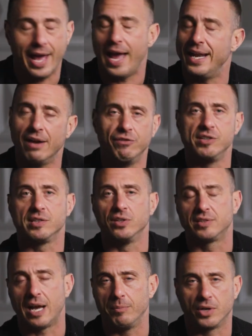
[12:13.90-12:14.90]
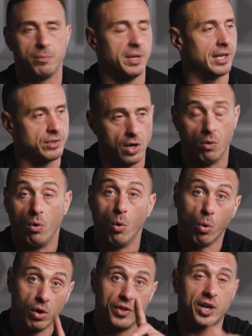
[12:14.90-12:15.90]
And every single time they're gonna be like, no.
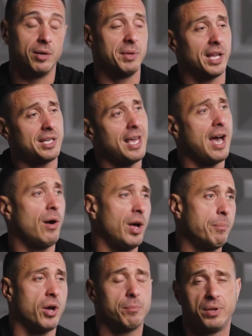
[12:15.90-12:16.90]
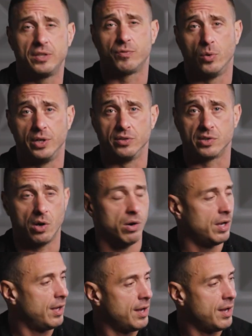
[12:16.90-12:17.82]
Or they're gonna be like, yeah, well, I bought a place 4 years ago.